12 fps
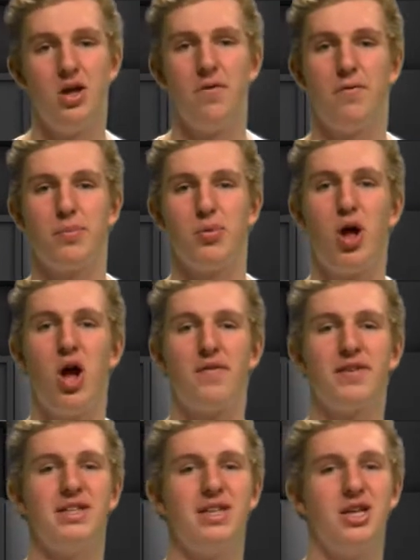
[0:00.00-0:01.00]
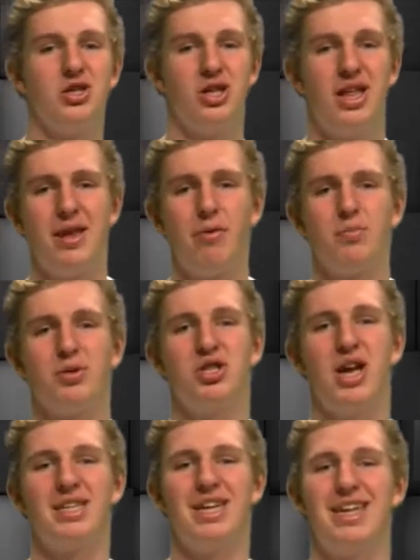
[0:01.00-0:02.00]
for playoff contention and they were
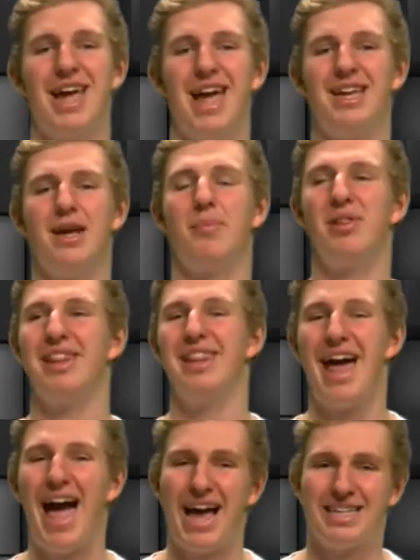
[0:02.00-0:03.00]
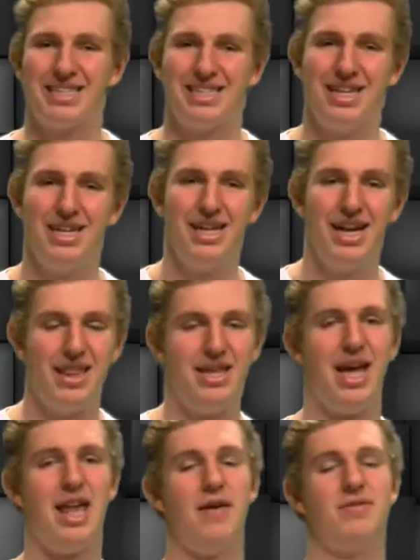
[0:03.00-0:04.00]
projected to end up last in the
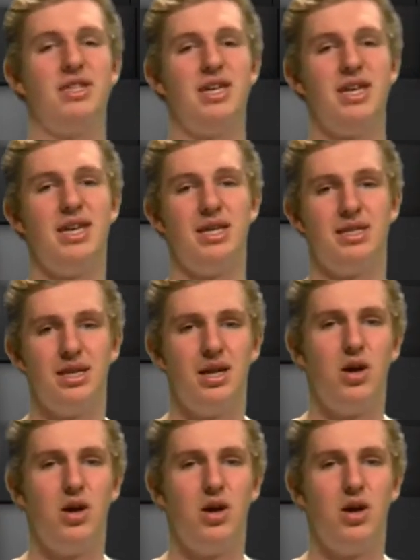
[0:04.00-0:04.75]
NFC East.